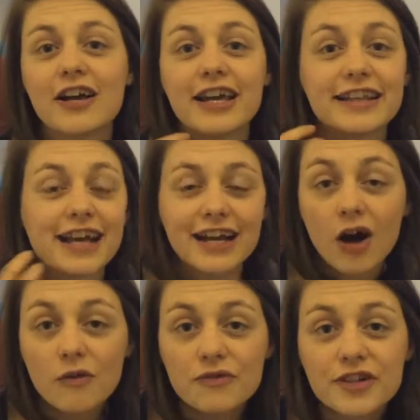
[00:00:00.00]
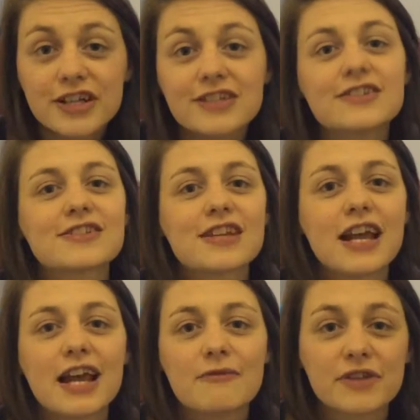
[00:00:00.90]
in their confidence,
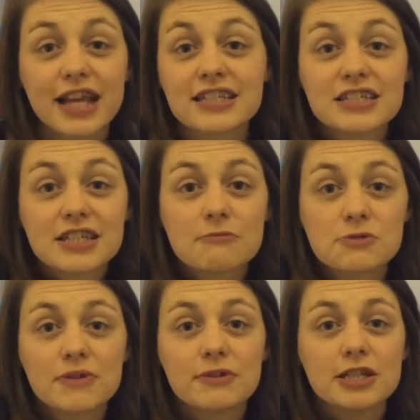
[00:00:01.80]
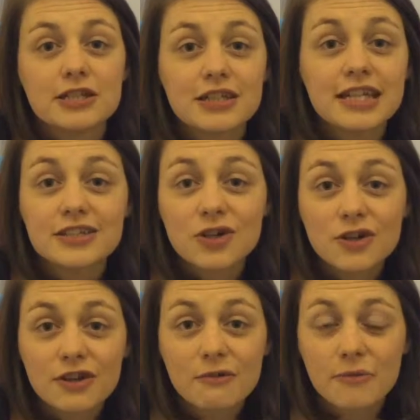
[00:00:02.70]
in relationships with each
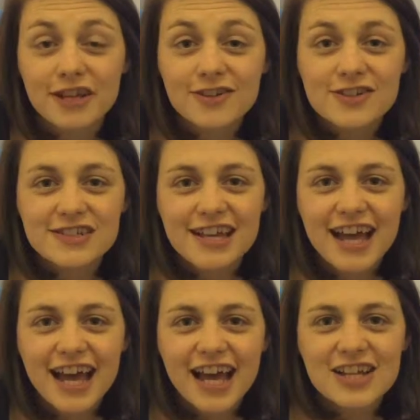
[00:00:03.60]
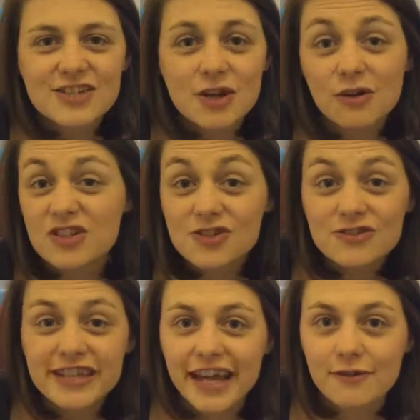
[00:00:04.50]
other and with us. And so on
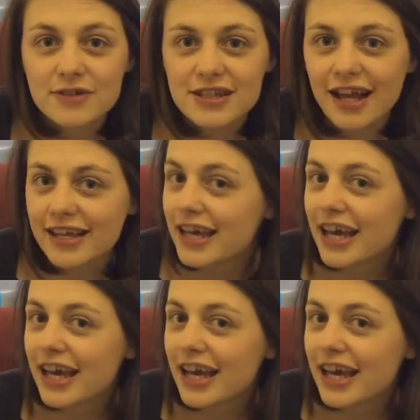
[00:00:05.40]
Sunday, it was like